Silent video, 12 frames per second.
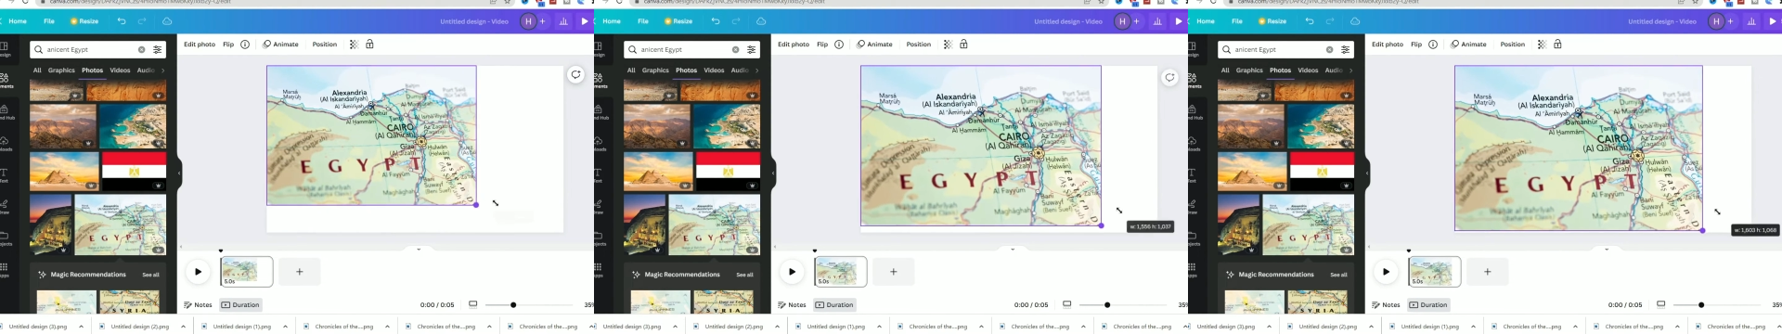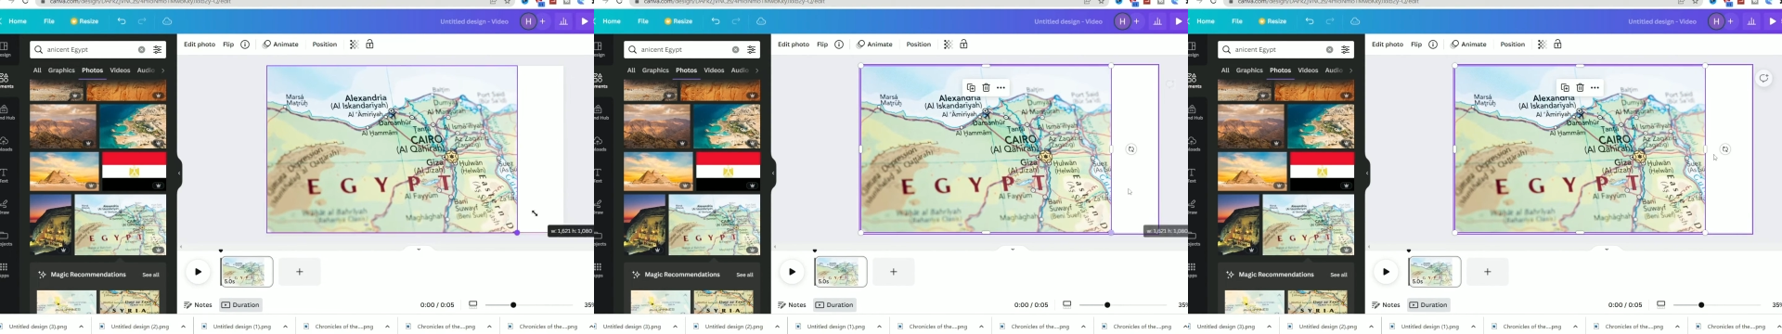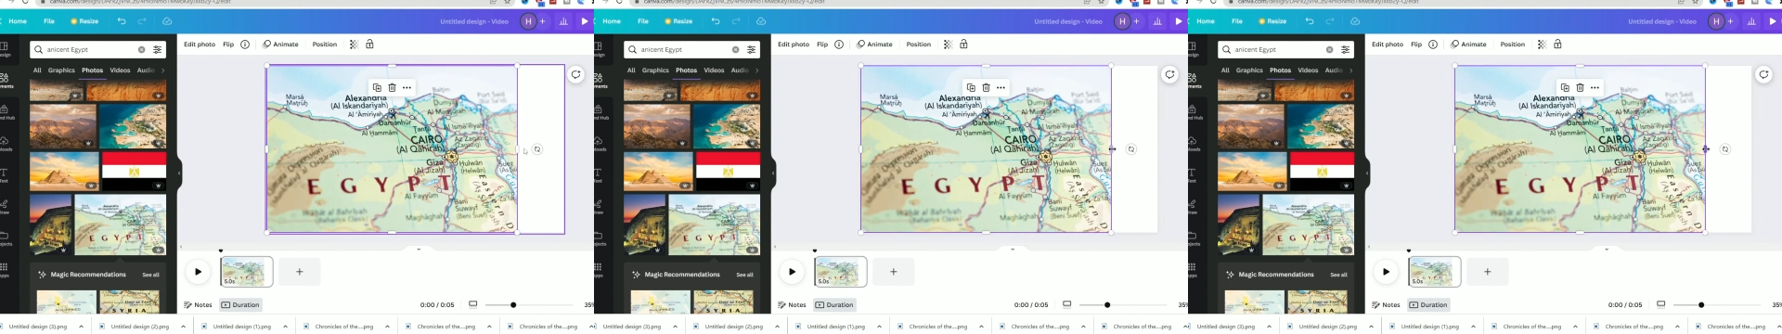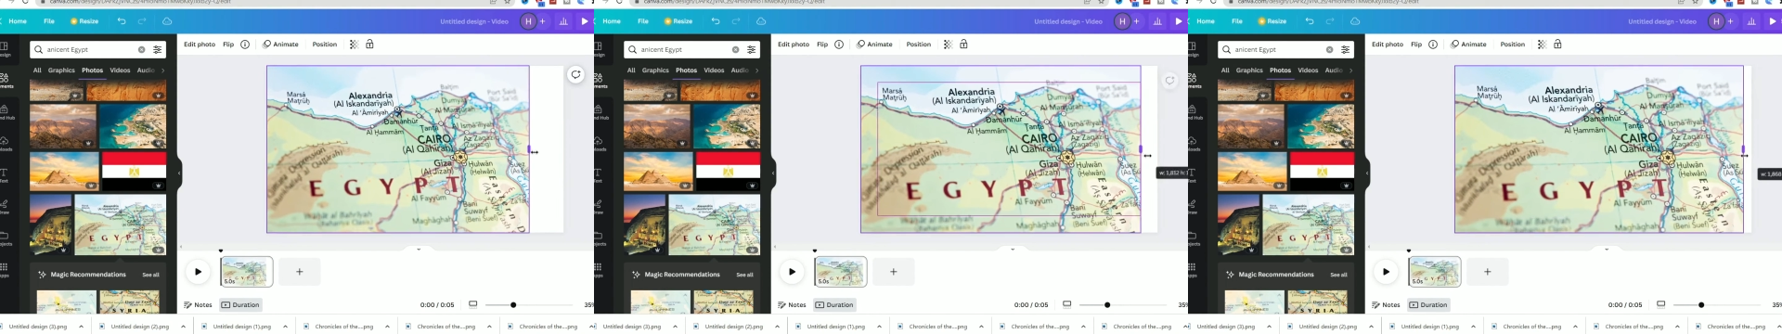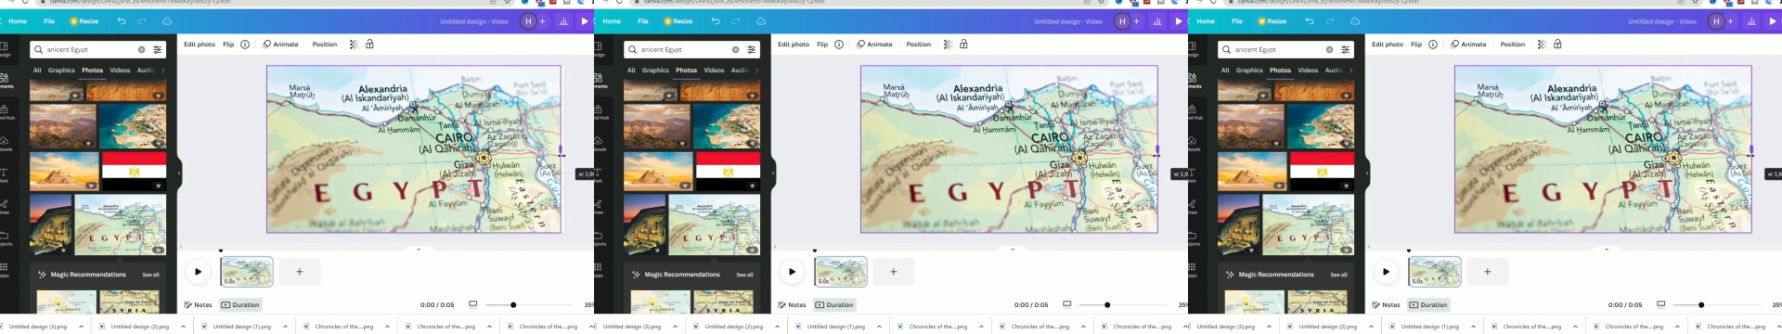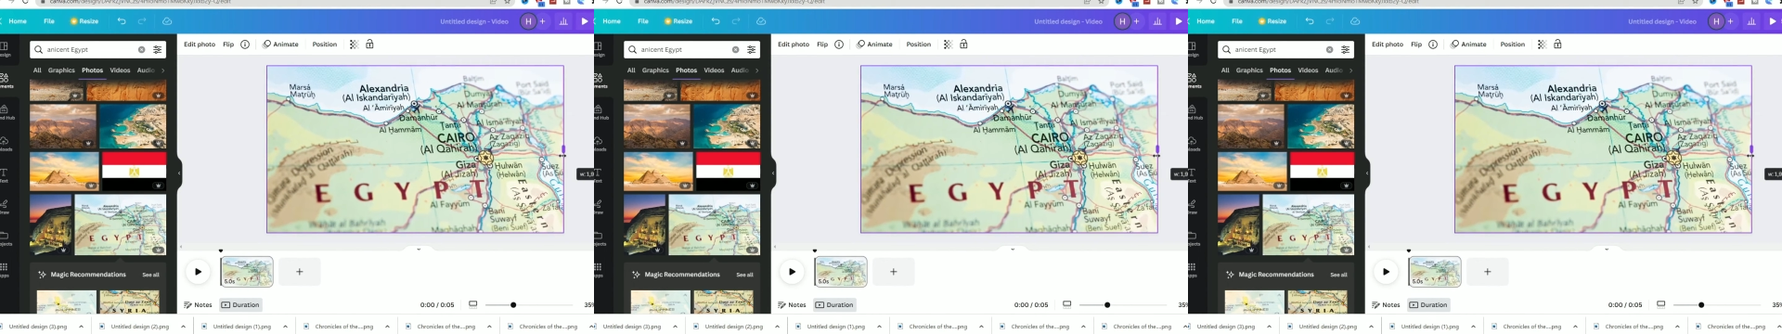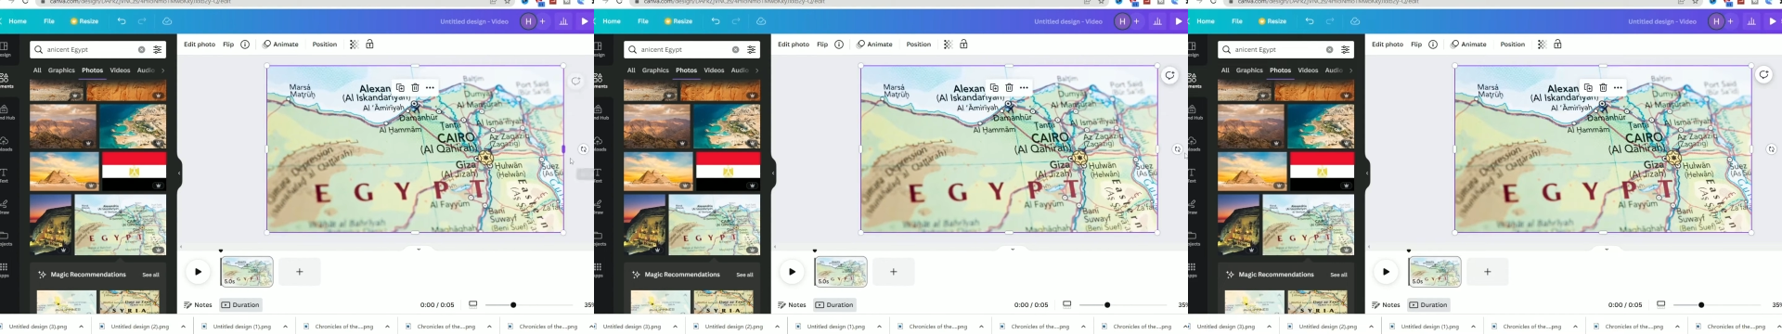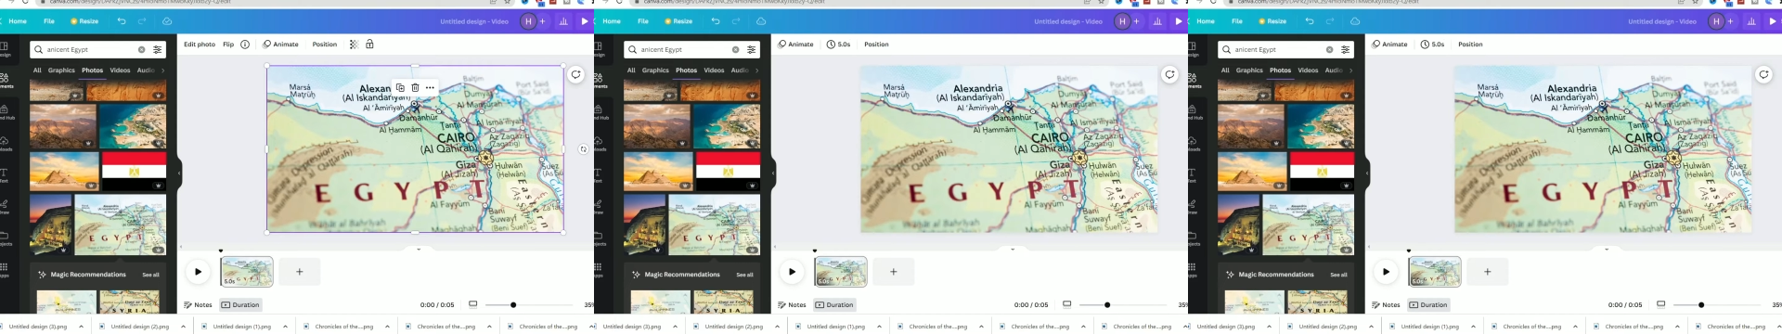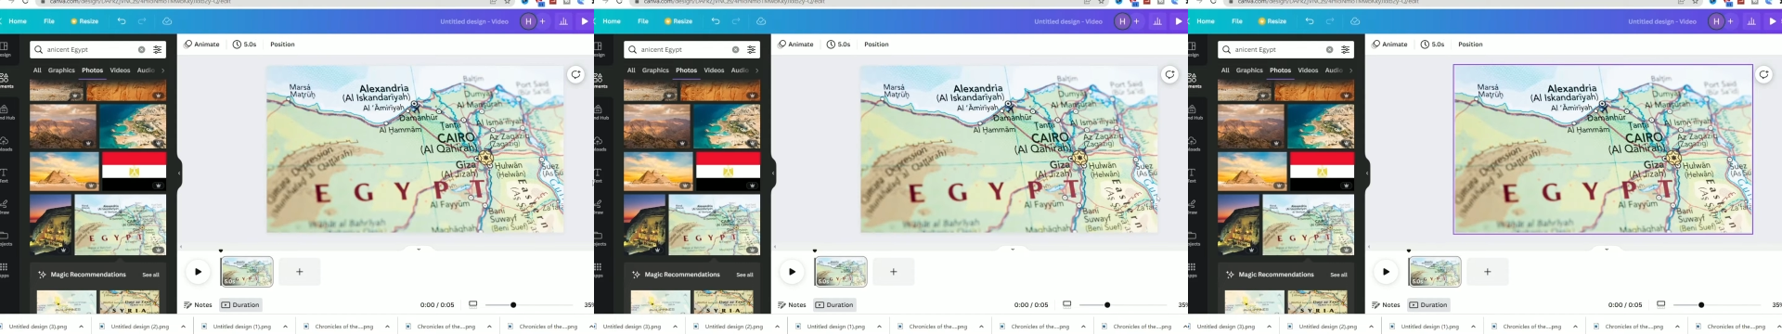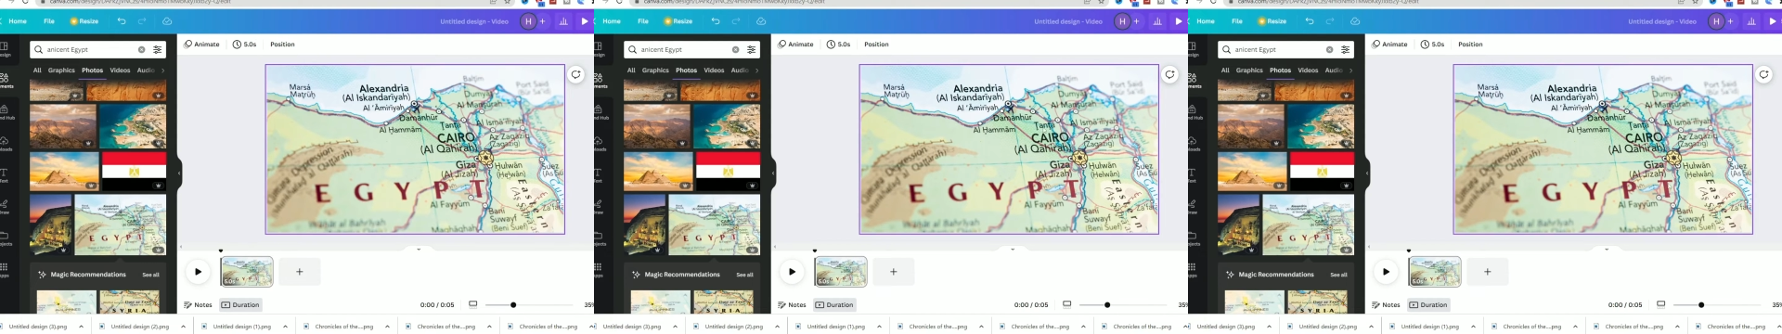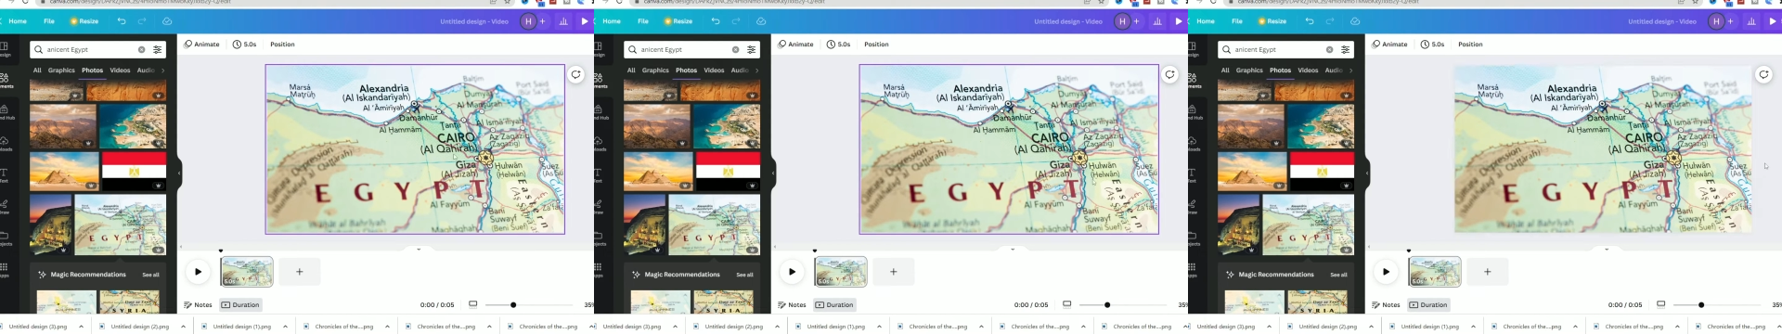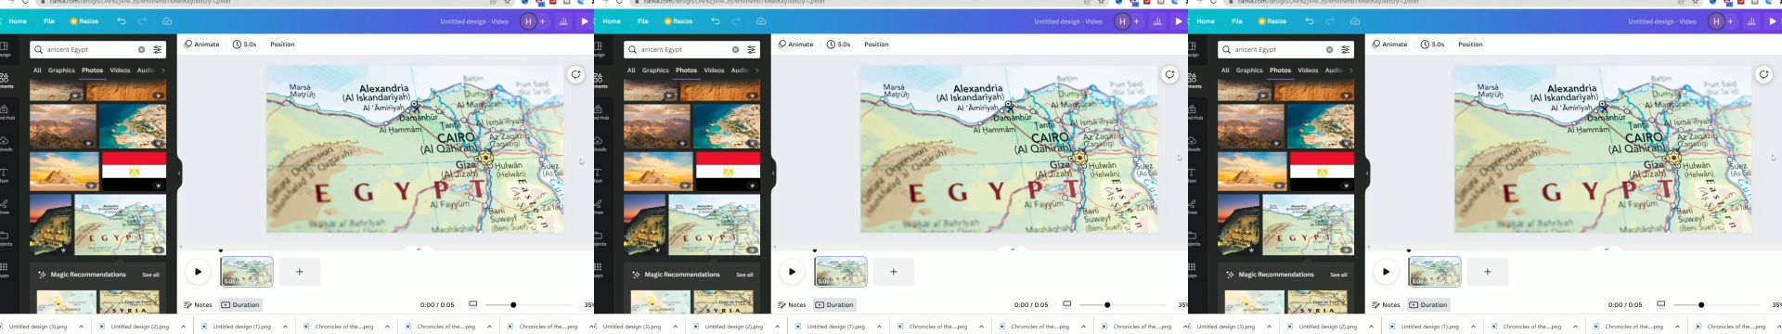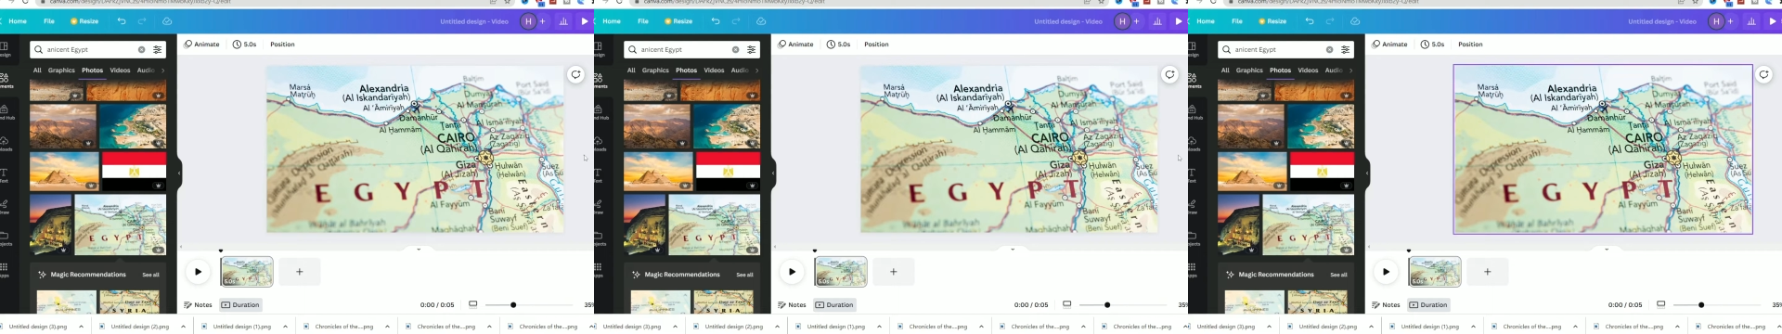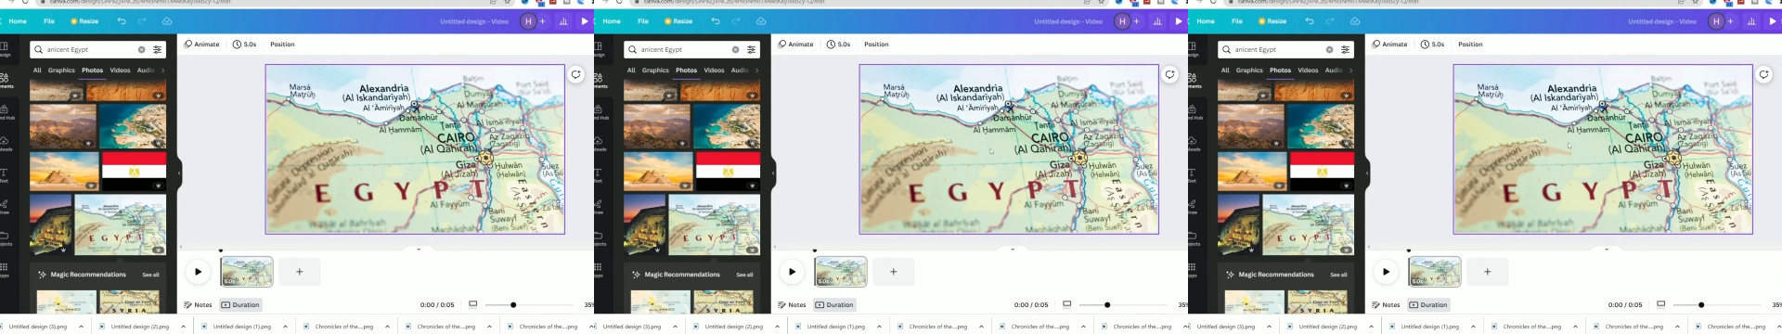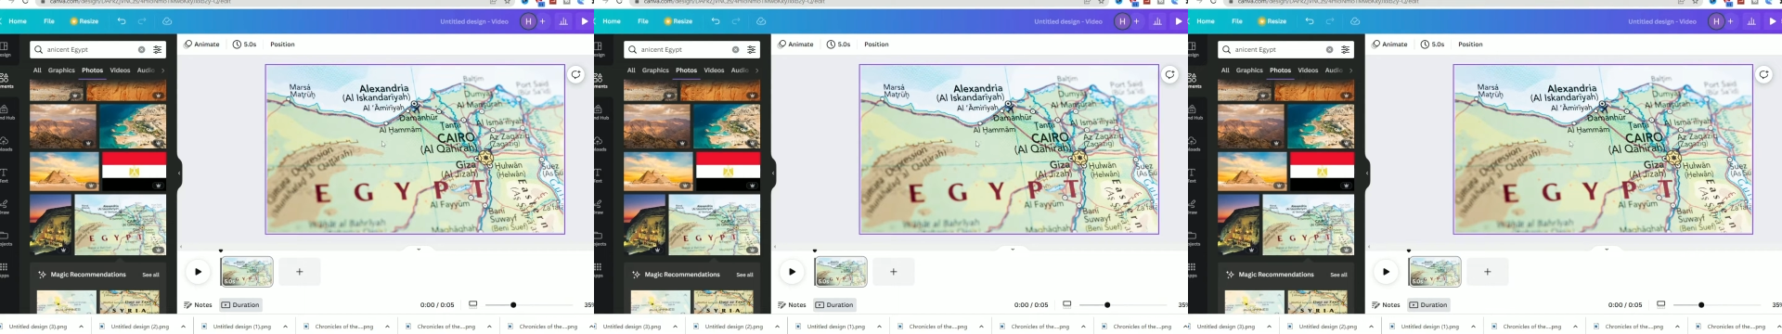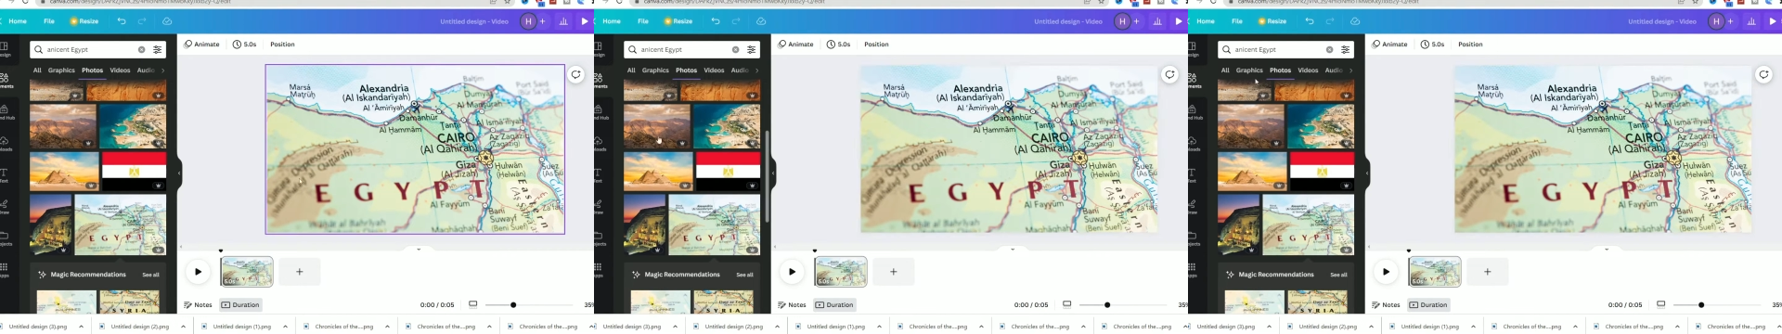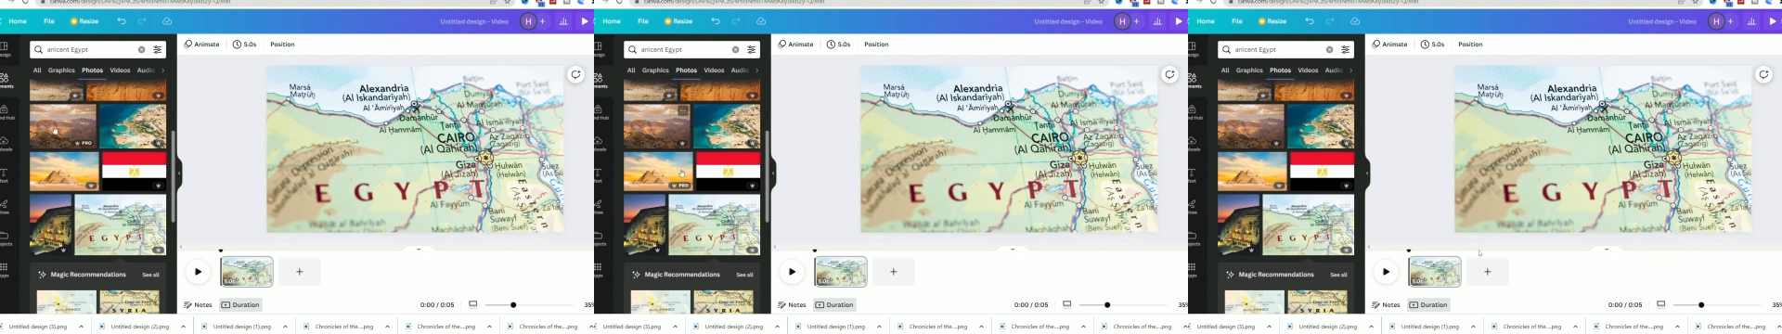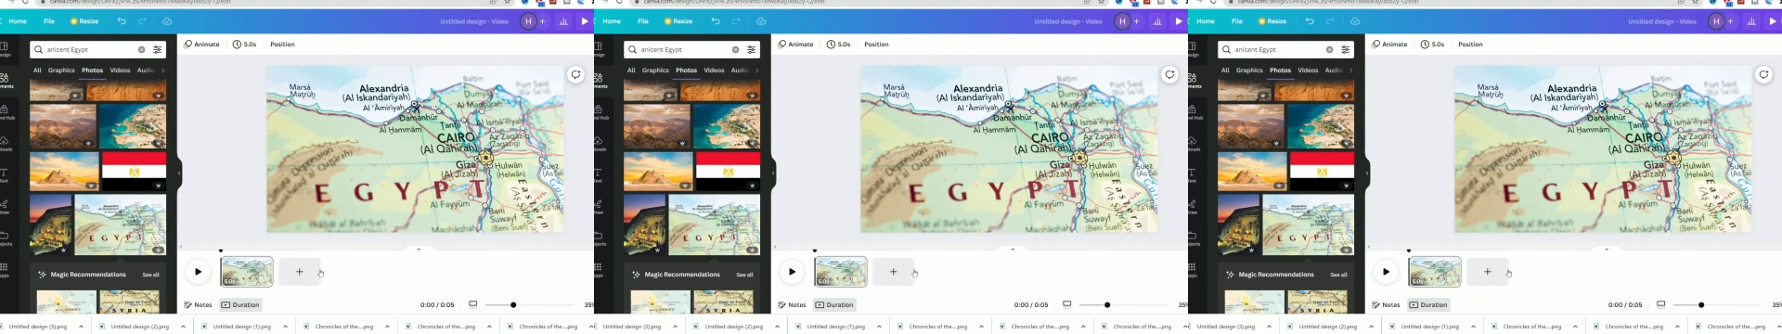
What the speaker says: (no speaker visible)